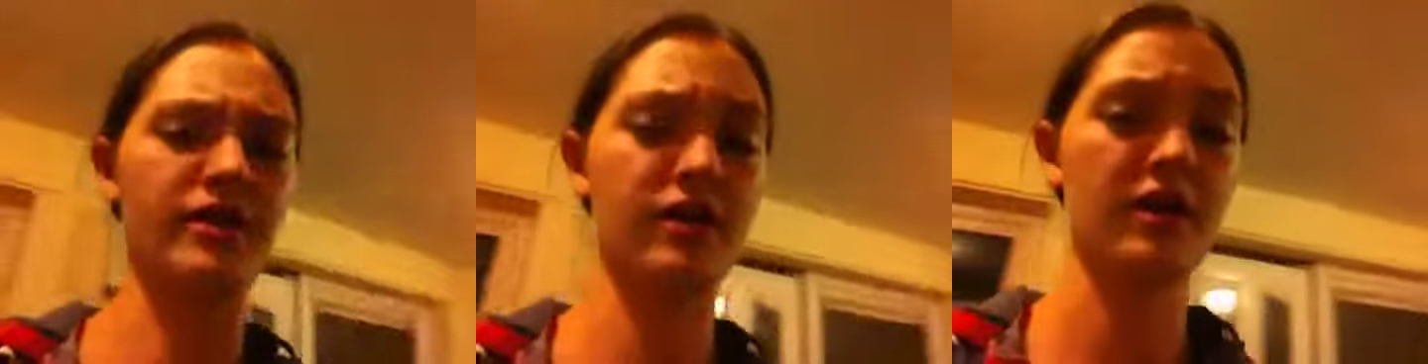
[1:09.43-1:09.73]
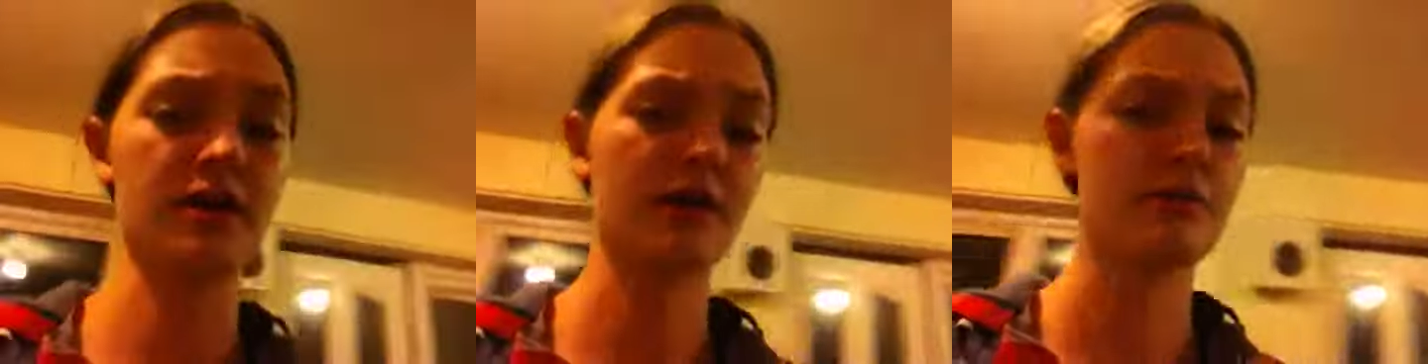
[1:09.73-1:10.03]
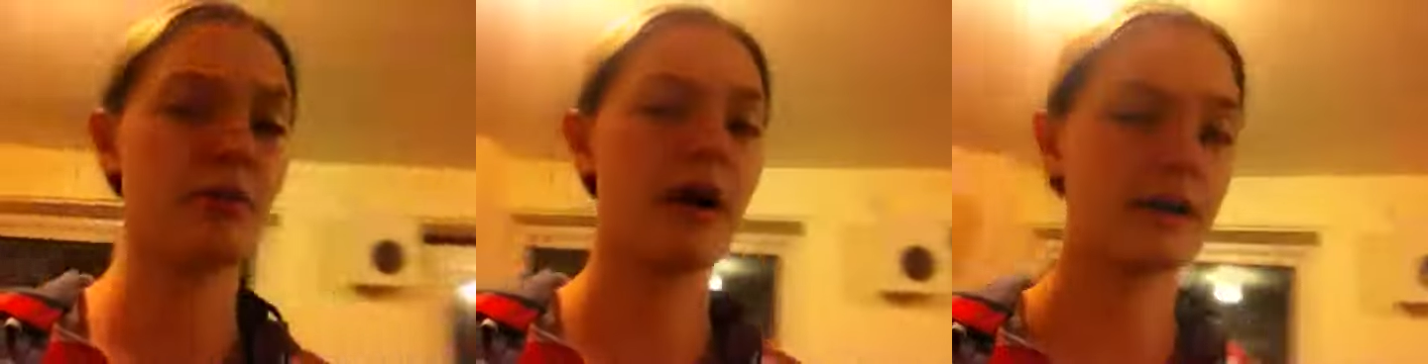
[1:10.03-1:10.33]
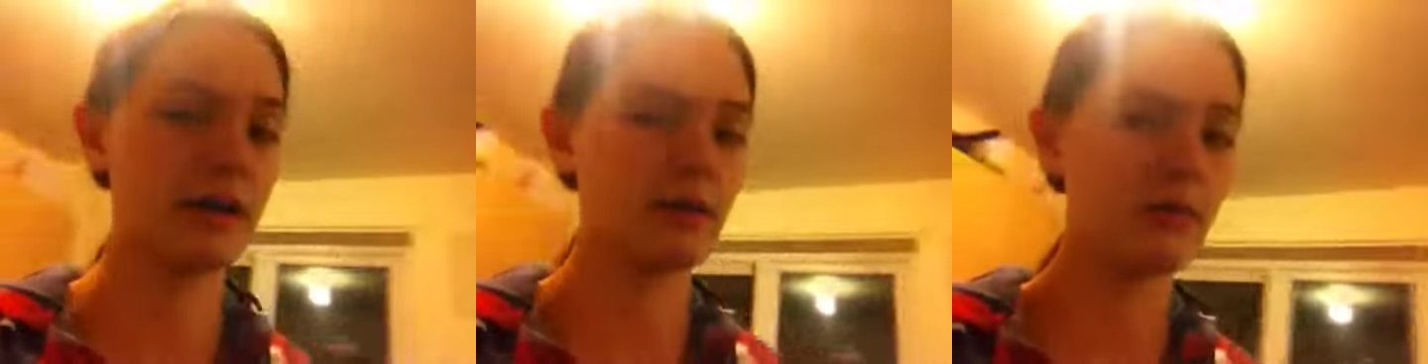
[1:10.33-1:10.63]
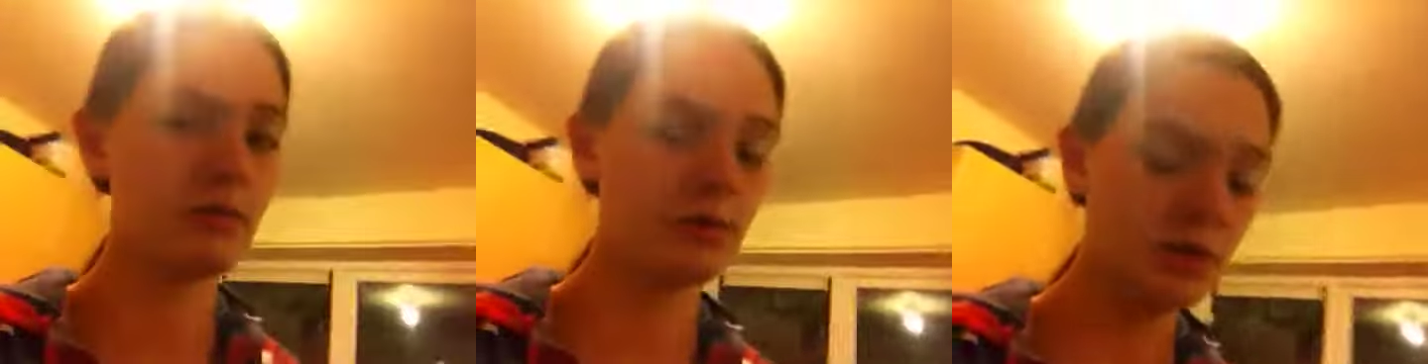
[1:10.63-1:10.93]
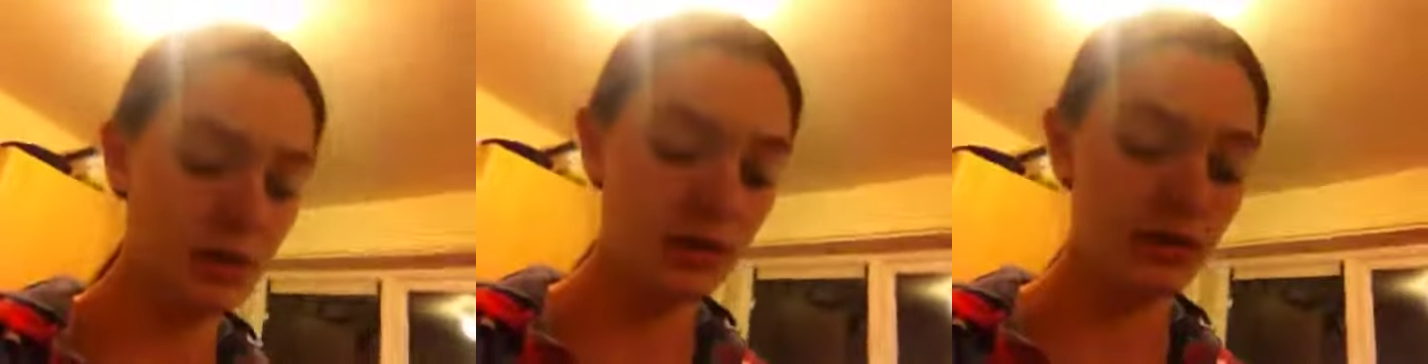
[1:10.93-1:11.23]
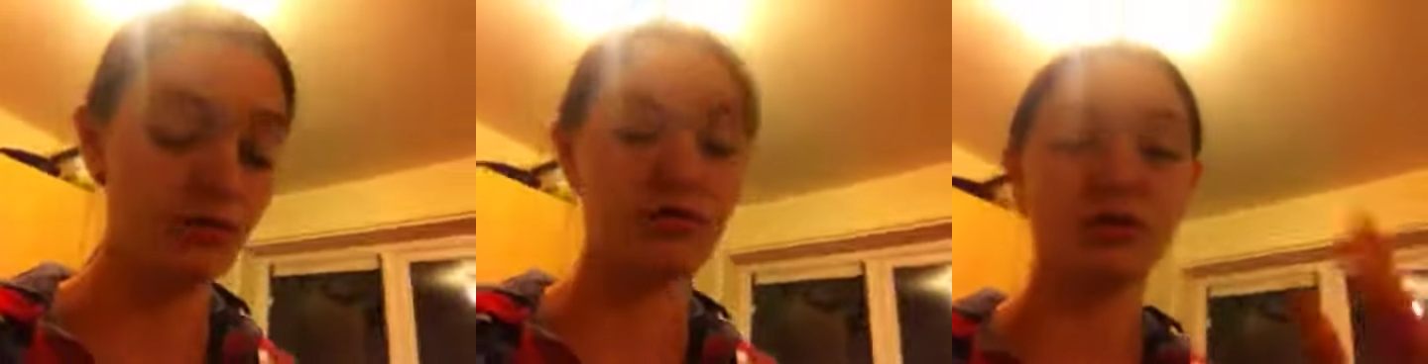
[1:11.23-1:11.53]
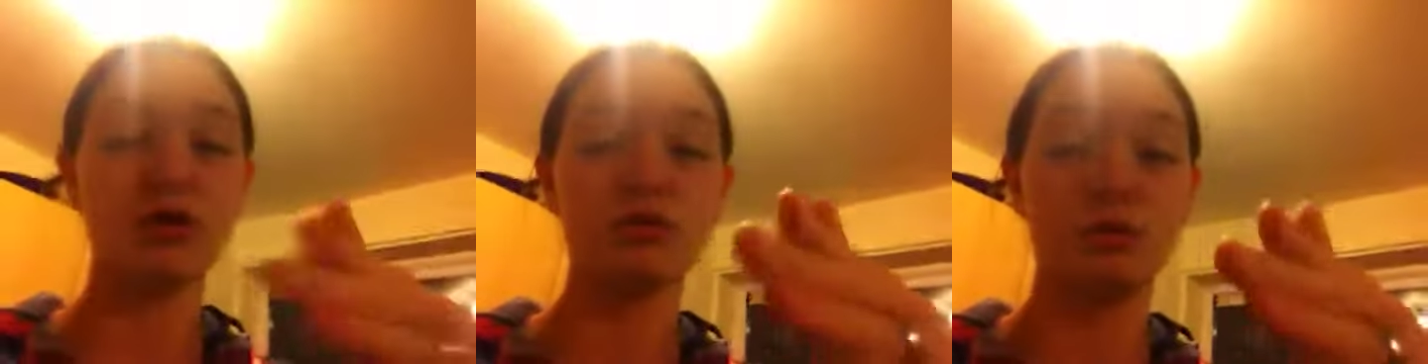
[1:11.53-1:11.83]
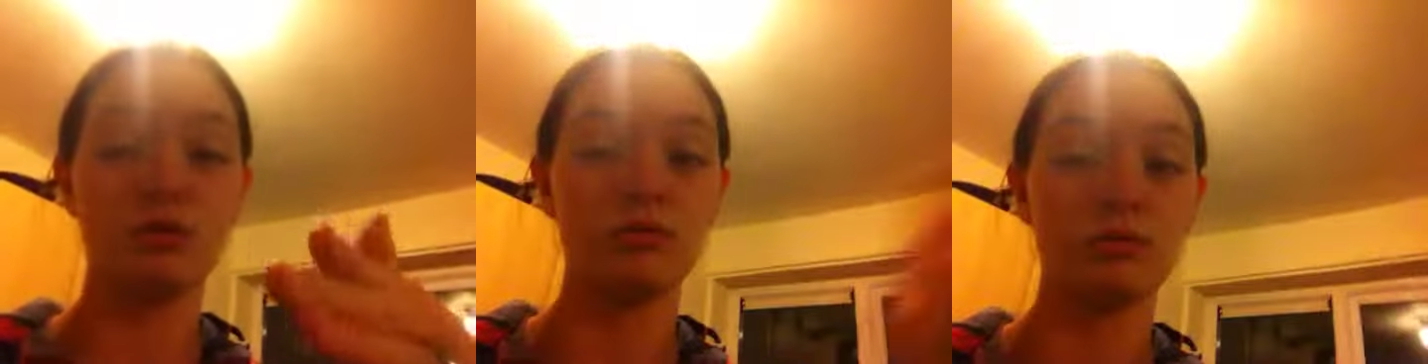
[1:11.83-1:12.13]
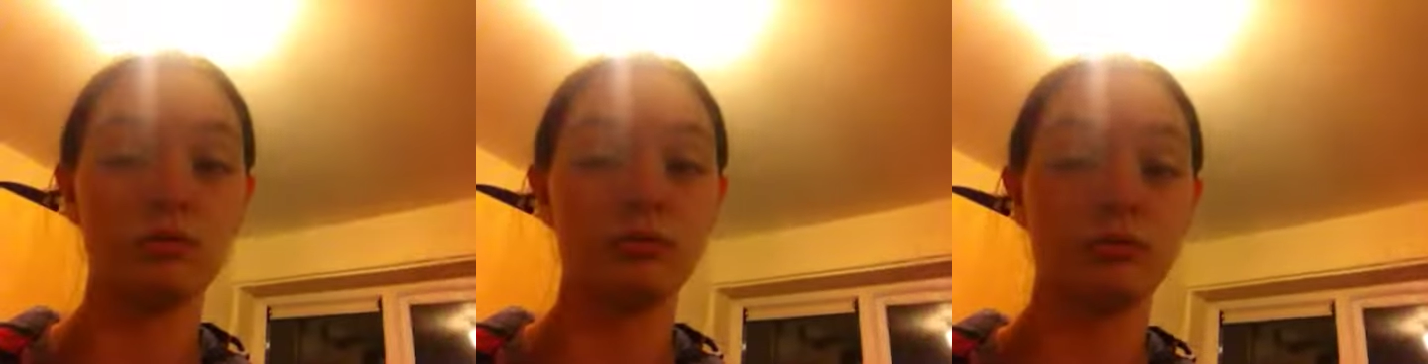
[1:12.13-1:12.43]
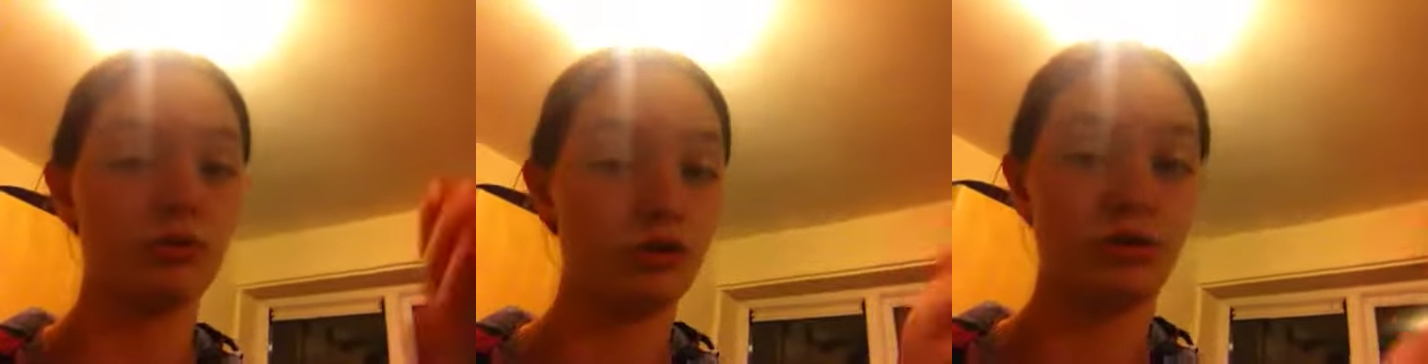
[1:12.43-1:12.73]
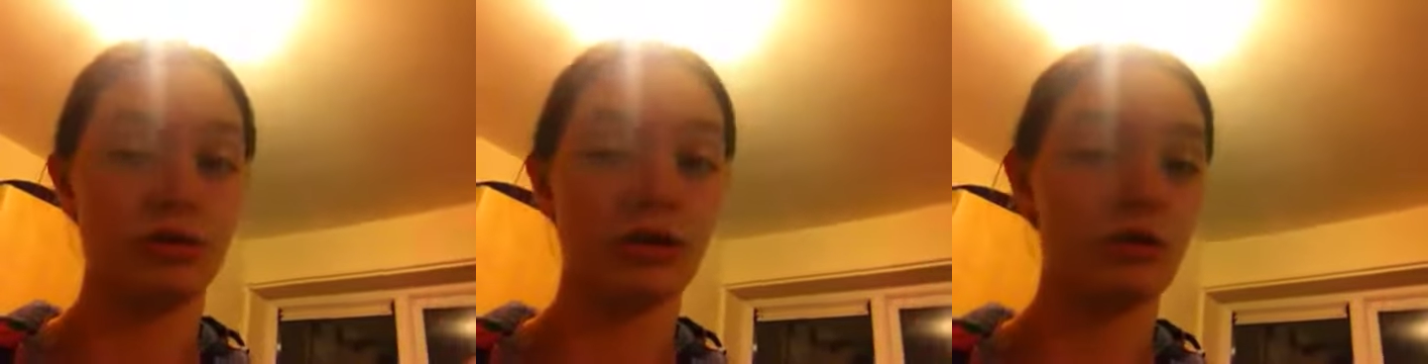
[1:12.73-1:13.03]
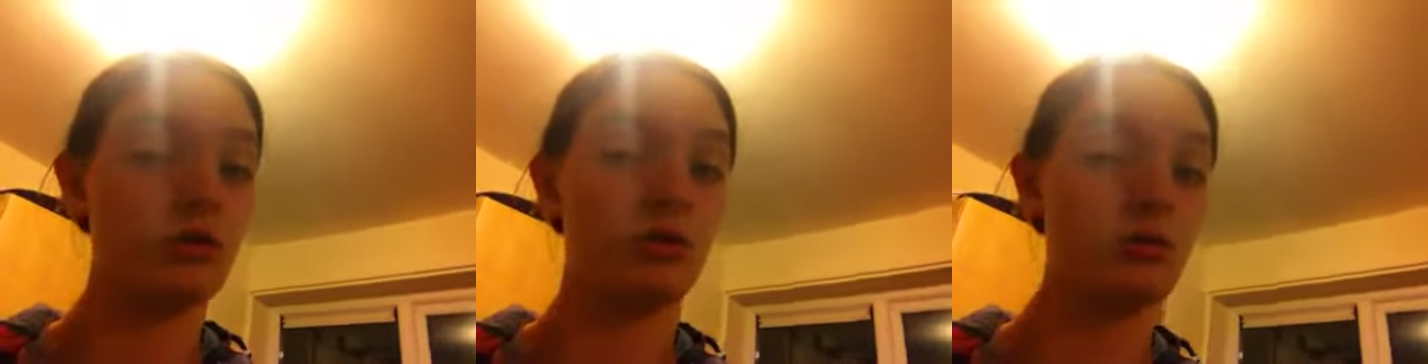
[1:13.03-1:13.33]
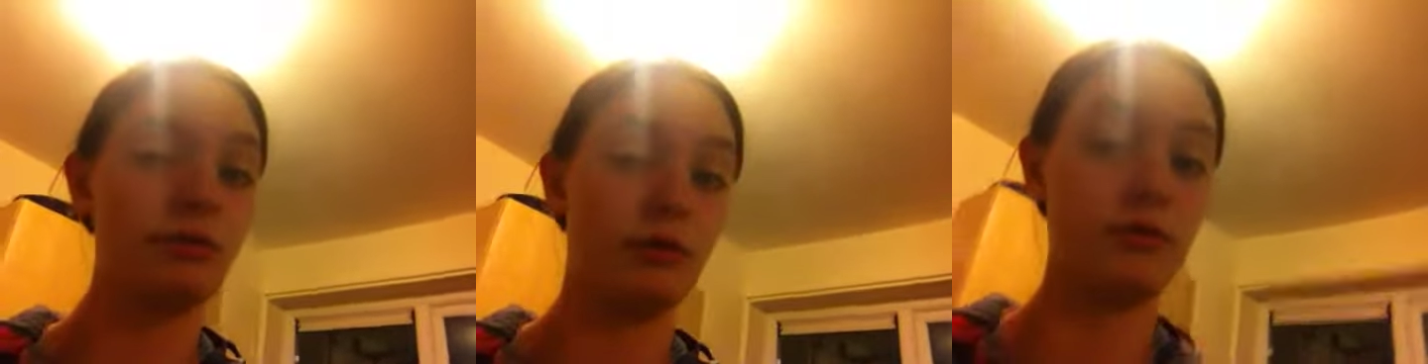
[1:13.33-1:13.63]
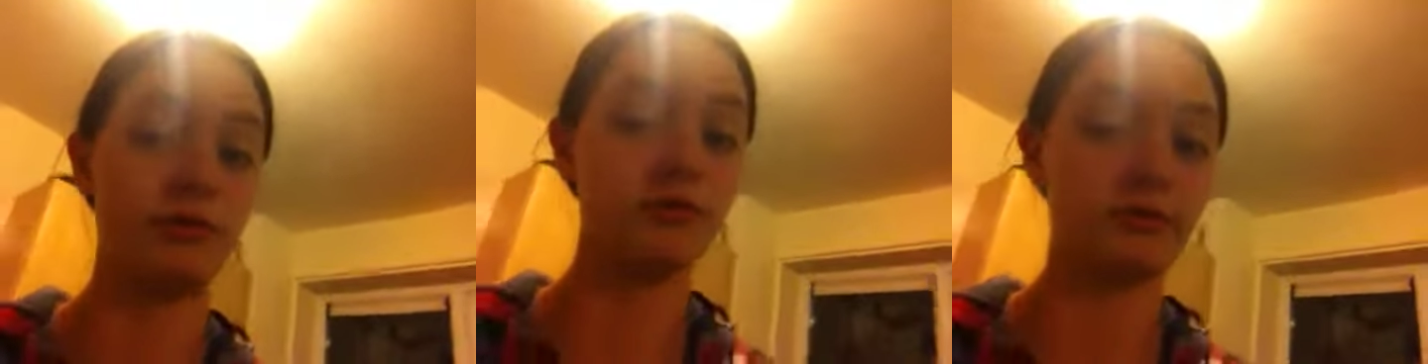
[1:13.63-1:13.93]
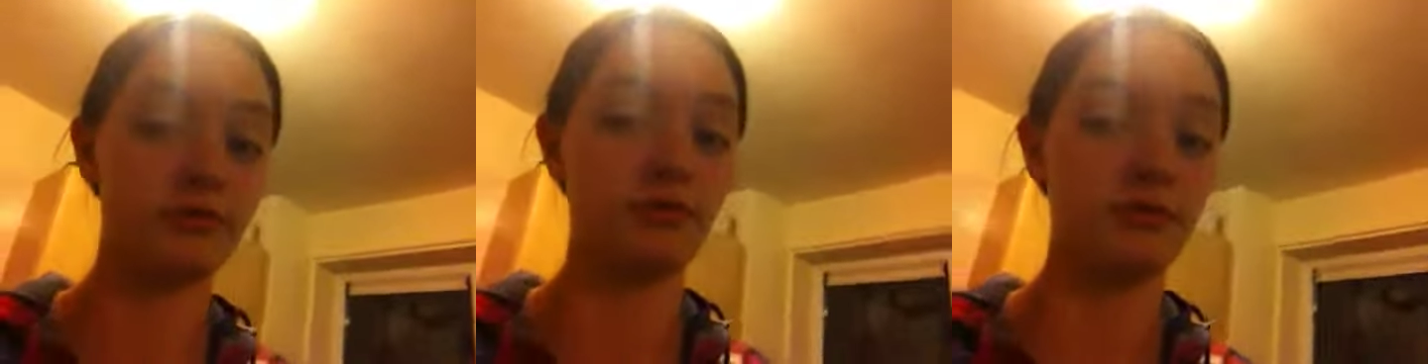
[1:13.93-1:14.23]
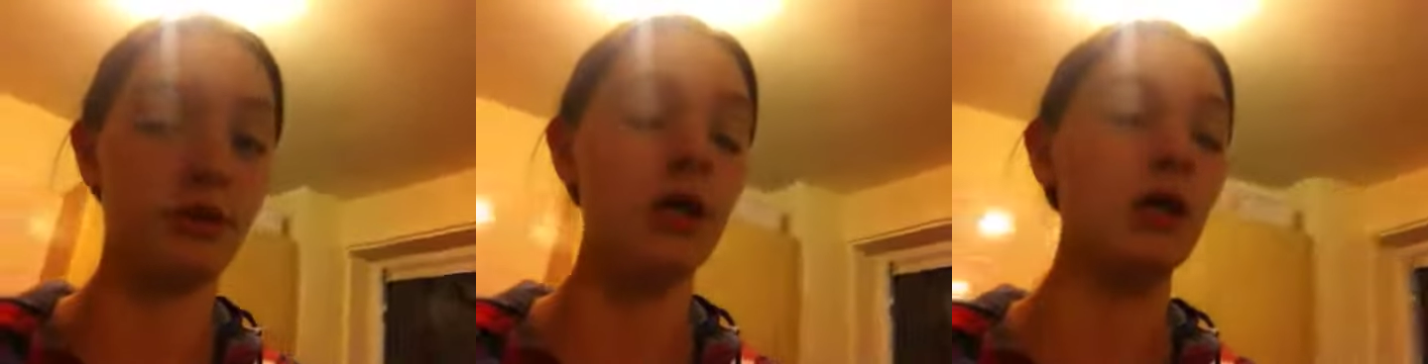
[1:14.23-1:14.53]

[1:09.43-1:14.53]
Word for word: I think, is packing up, or on you, on your your home button's screwed.